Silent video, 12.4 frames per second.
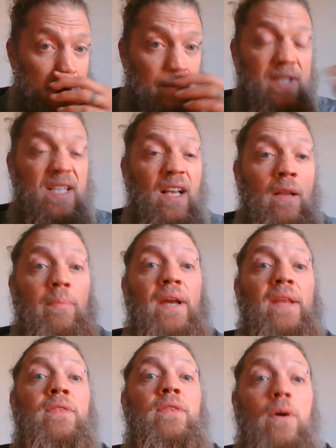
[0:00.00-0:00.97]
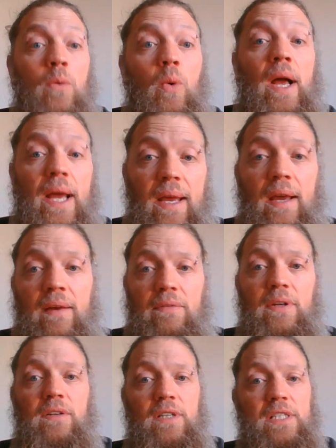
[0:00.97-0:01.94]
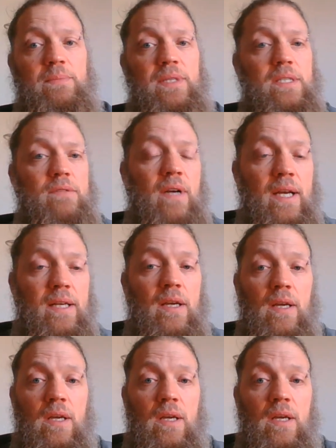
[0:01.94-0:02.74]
We celebrate the way every Christmas, right?